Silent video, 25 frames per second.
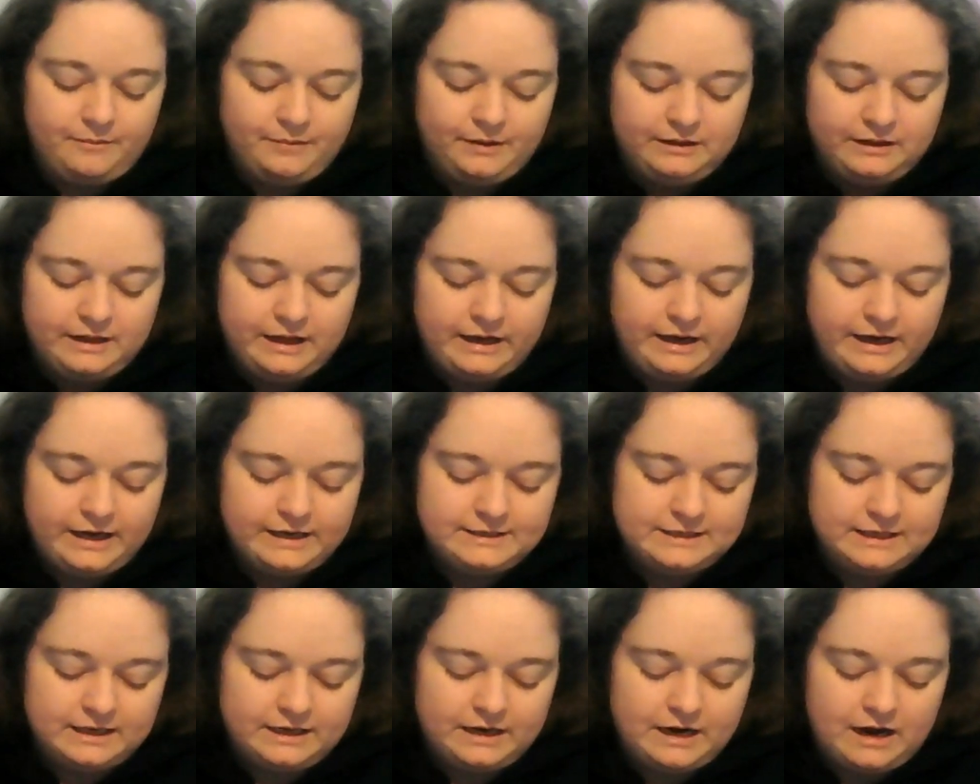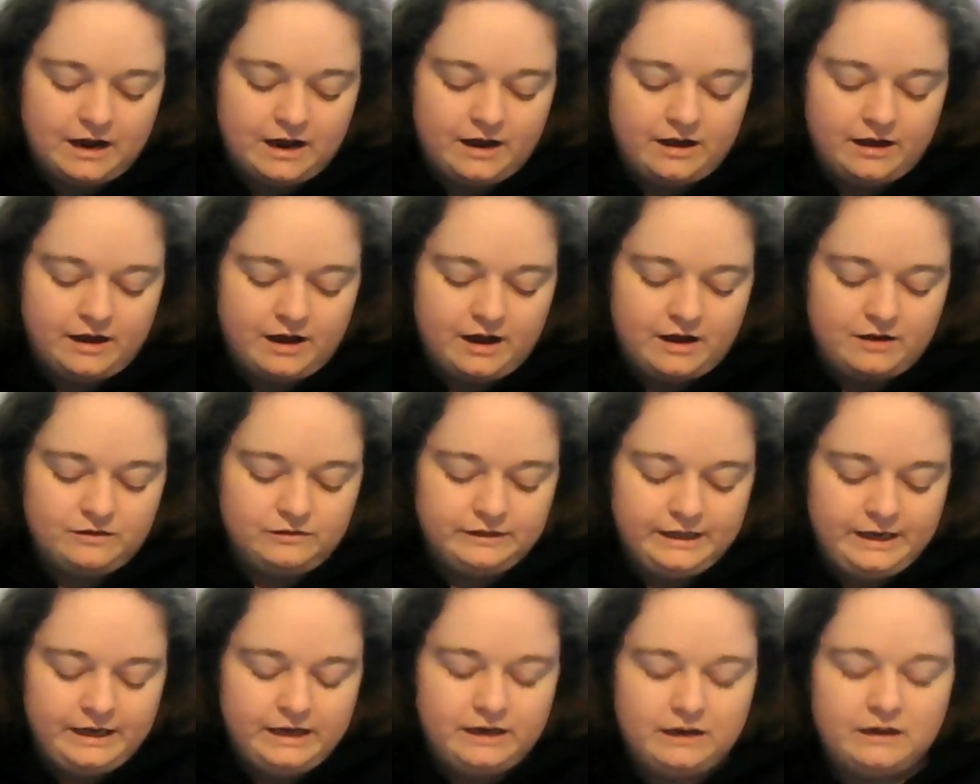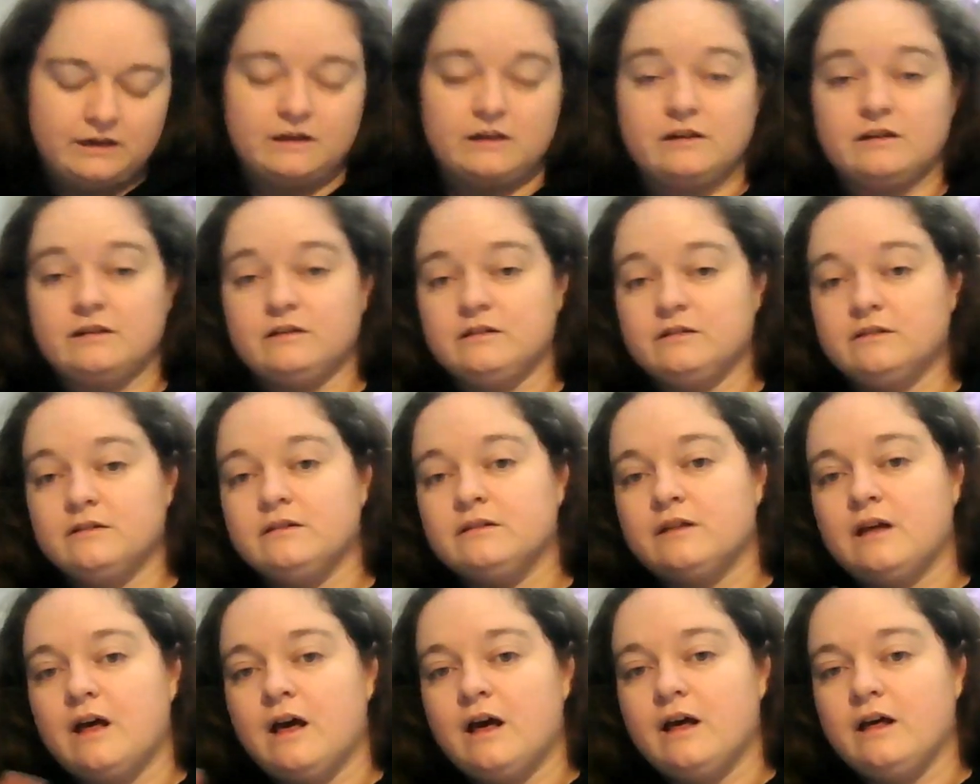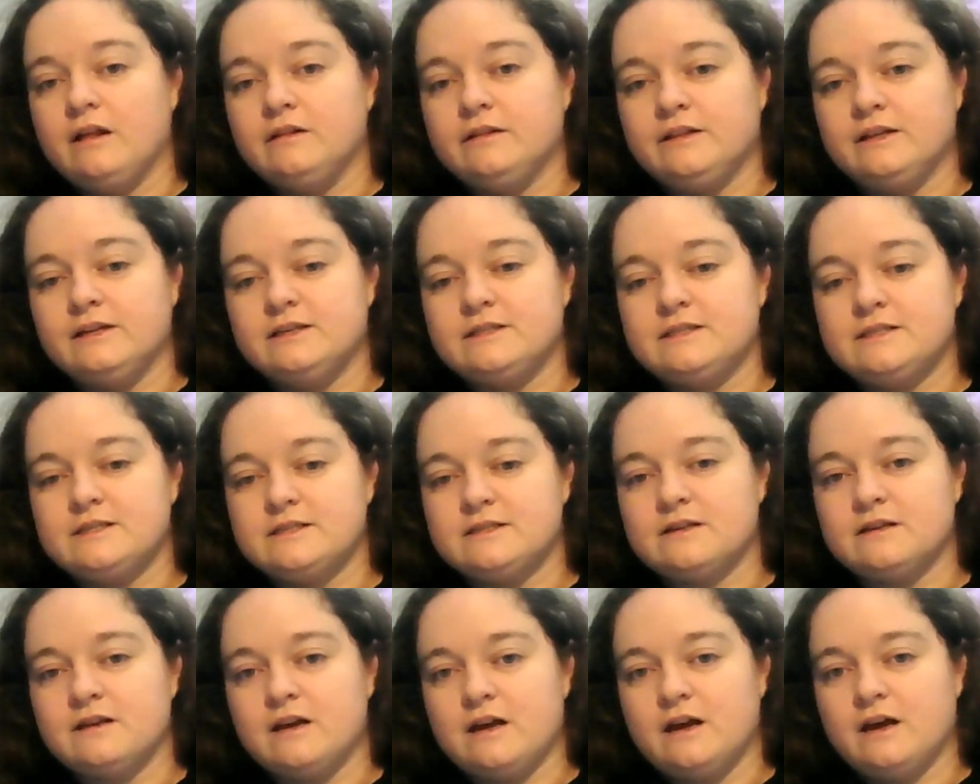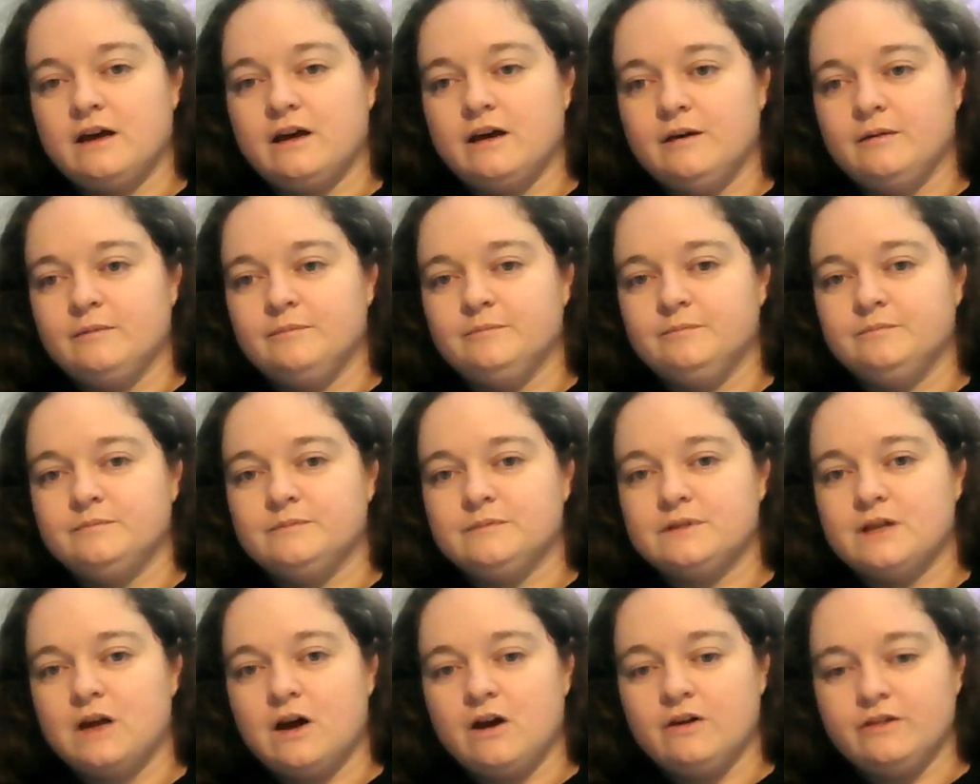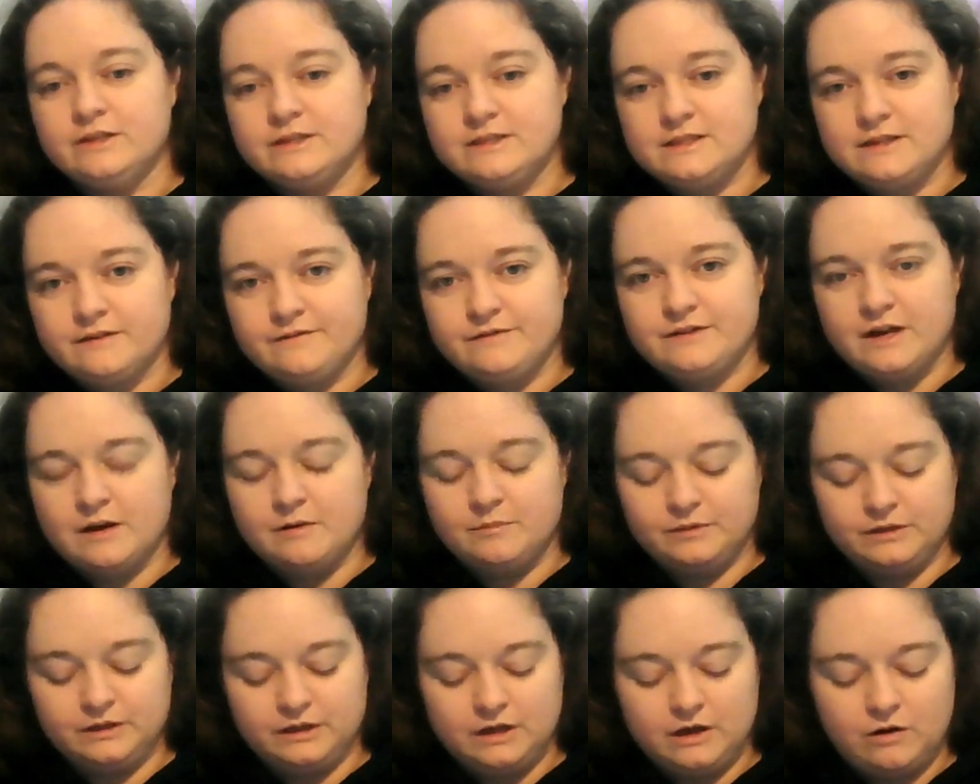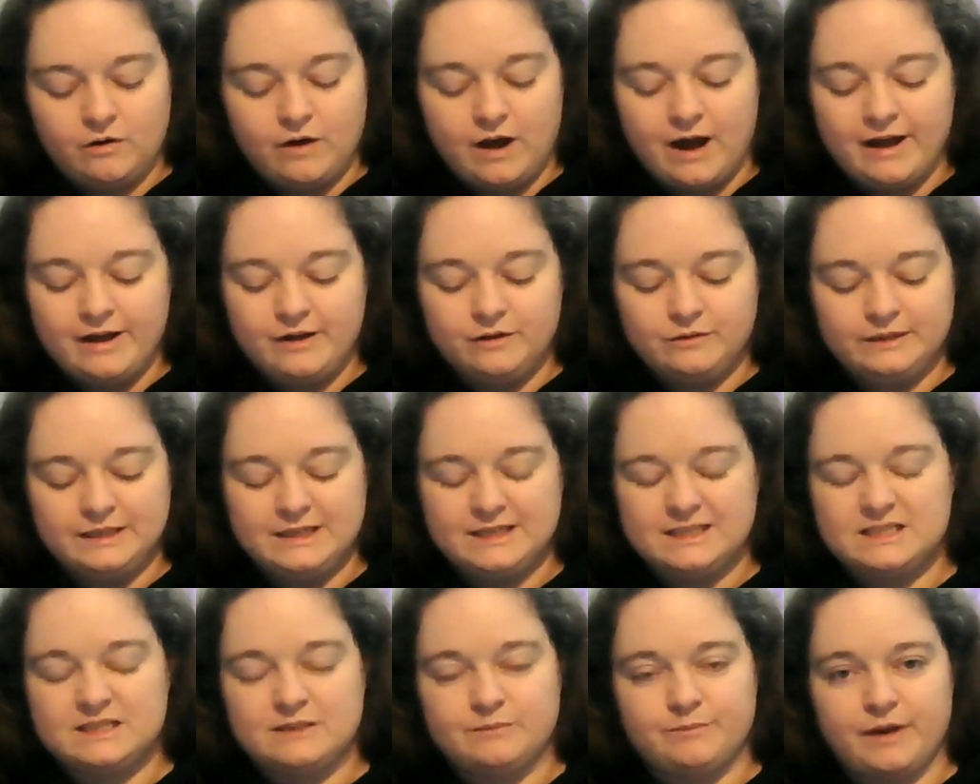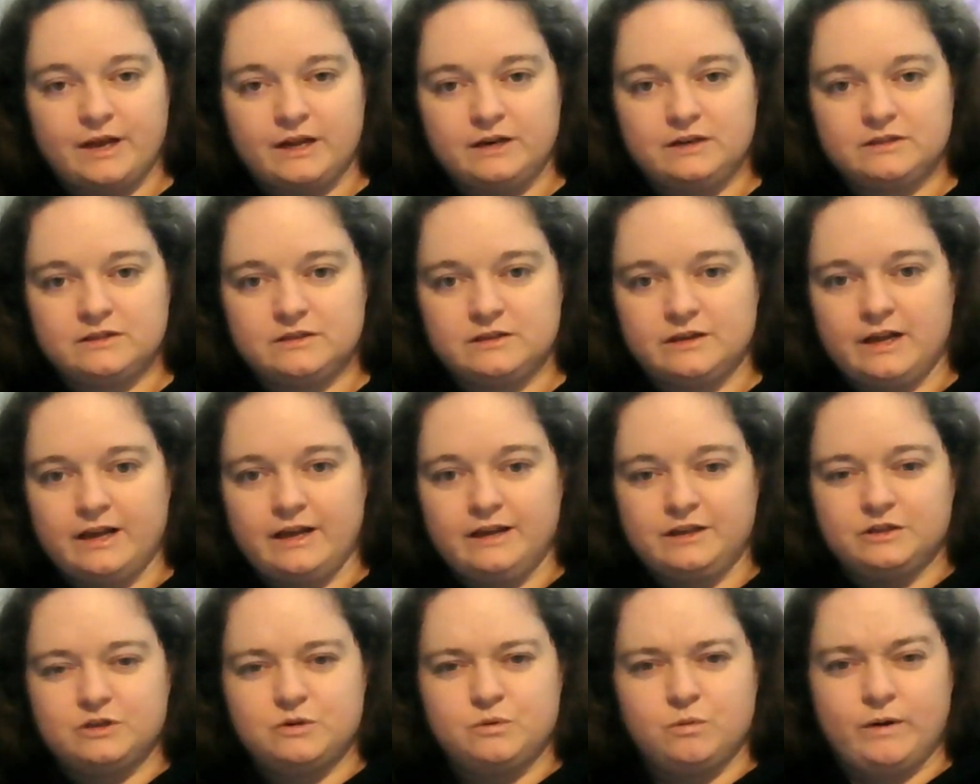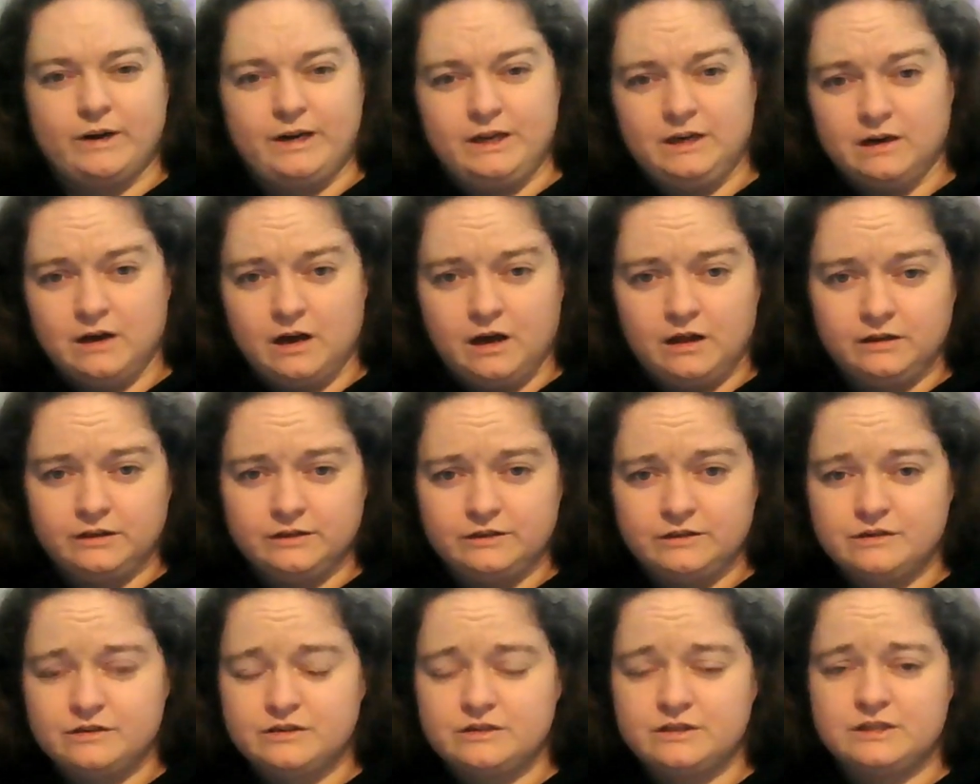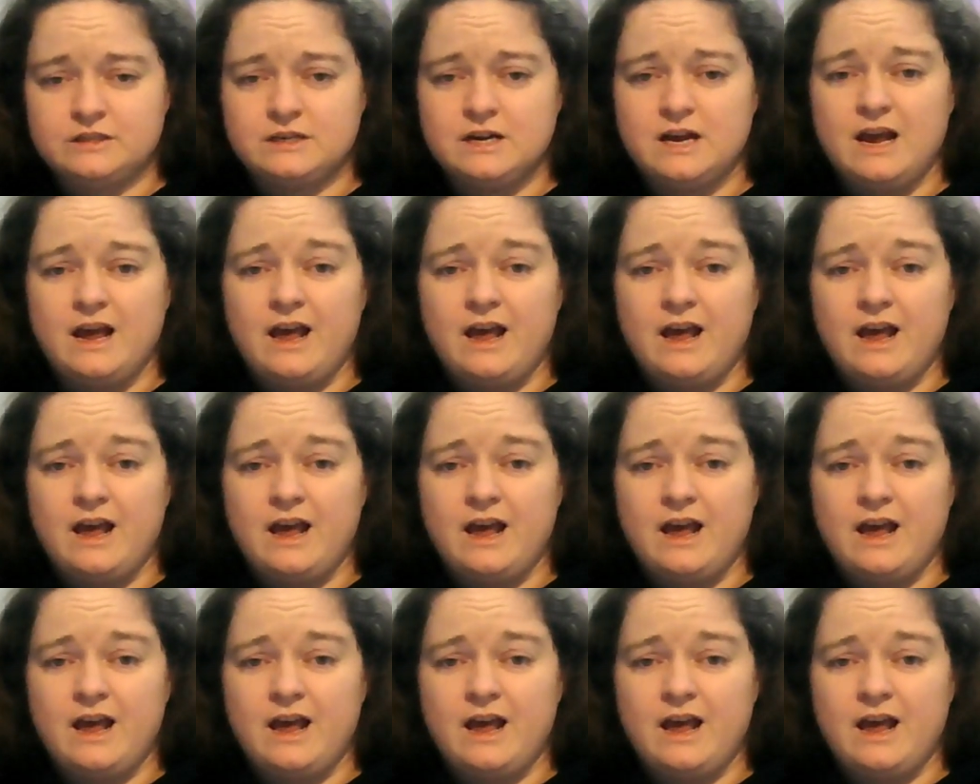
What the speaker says: Like I said, I'll link this, all this stuff down below. I only spent like $20.